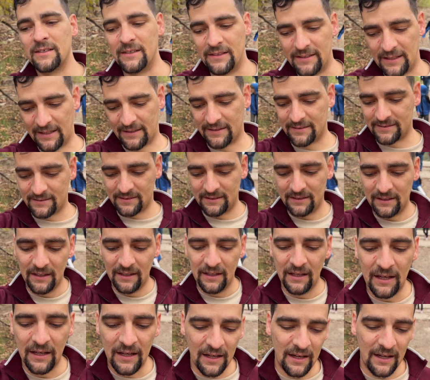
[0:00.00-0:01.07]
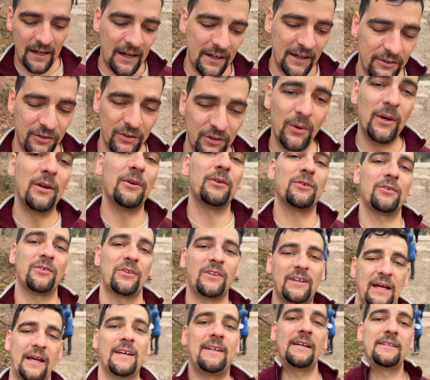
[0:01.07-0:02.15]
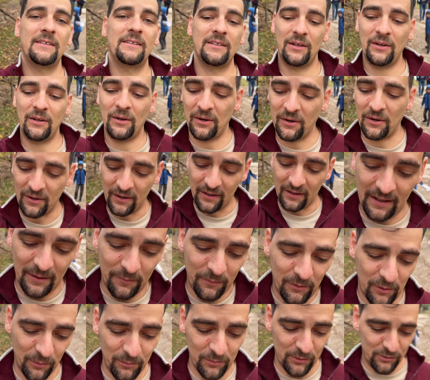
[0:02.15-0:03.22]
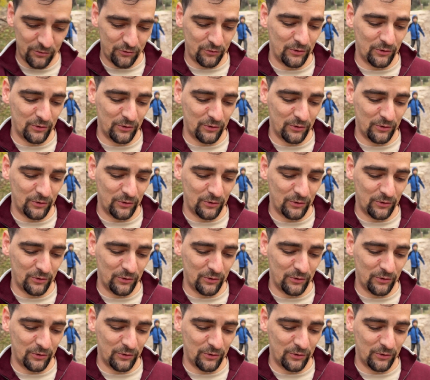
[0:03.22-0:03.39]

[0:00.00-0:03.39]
yes, I do understand I'm almost